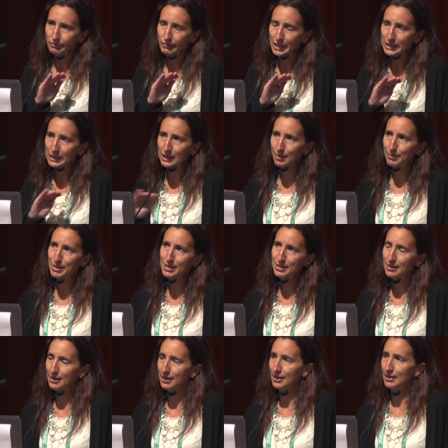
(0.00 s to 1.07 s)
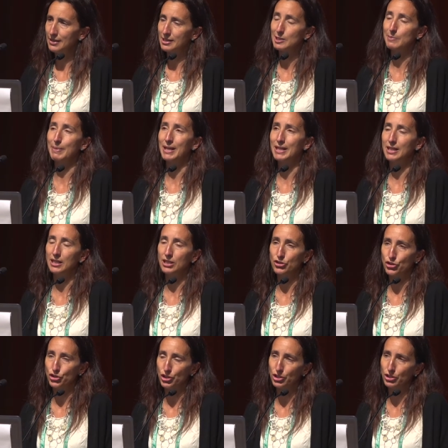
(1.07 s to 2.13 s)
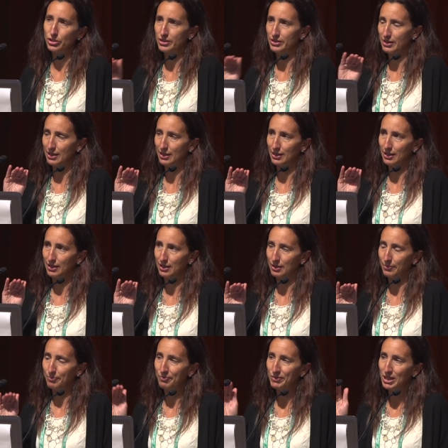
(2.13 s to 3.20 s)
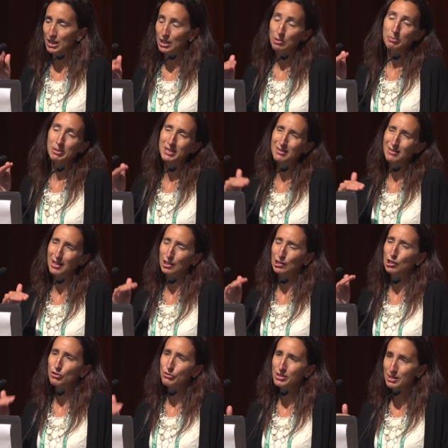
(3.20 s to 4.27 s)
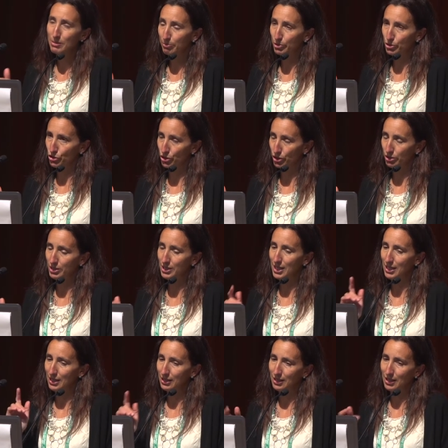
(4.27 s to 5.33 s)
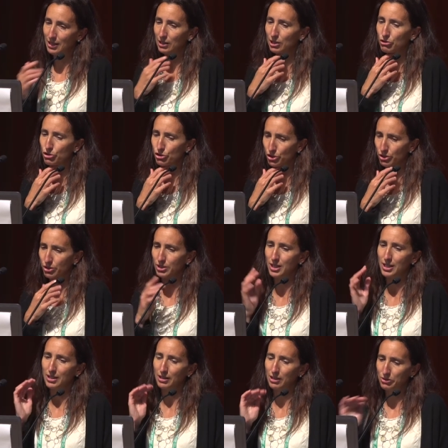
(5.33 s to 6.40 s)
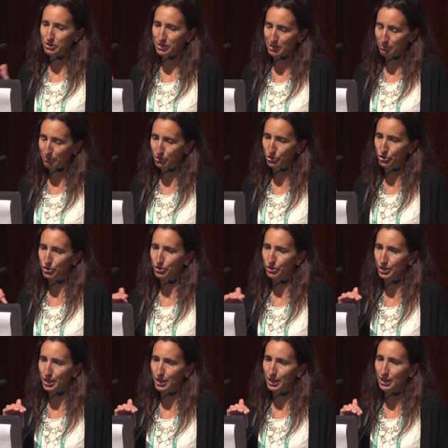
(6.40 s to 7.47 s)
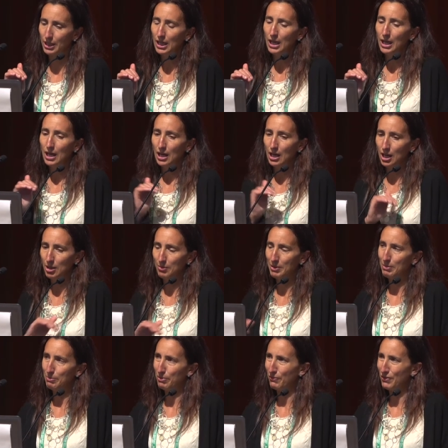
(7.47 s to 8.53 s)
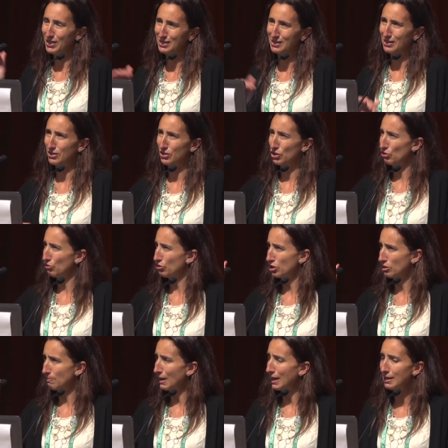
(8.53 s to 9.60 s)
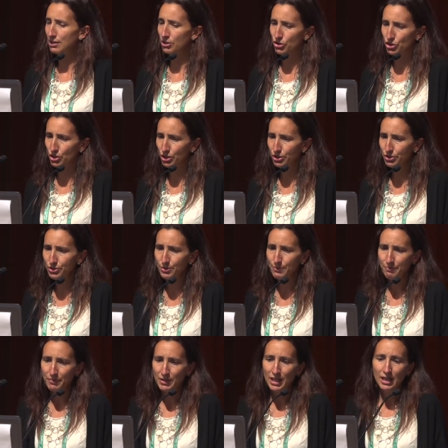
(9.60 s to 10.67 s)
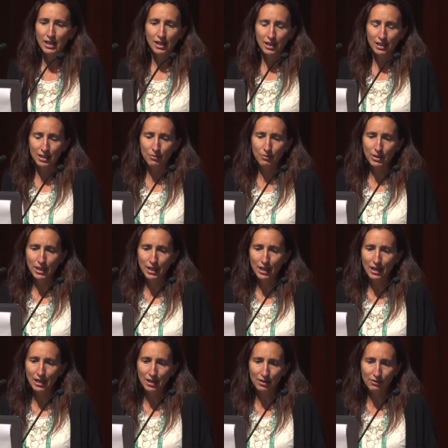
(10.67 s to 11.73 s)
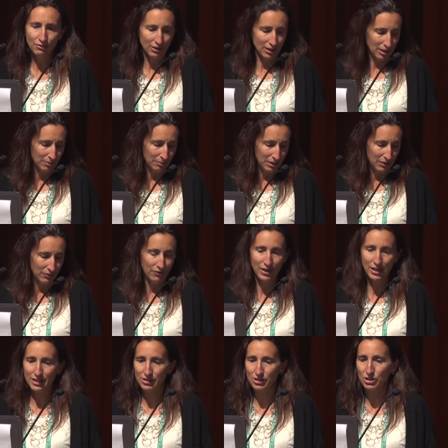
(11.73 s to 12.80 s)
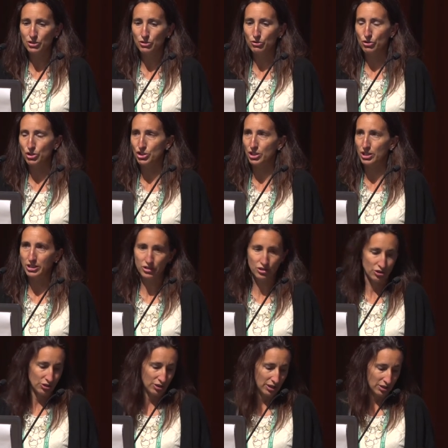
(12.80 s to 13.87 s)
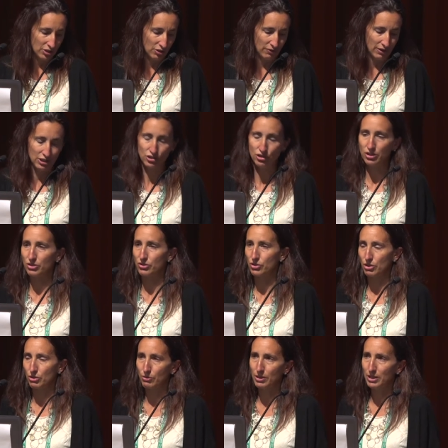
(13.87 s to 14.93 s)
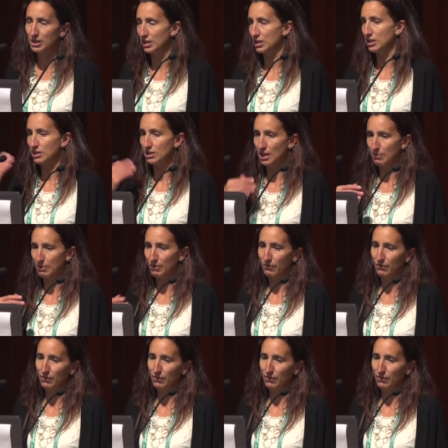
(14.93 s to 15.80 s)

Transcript: limits the spike in sugar as a low simple sugar diet, not a low sugar diet, a low simple sugar diet, and prevents this huge spike in sugars. And then we have advanced nutrition interventions, so any type of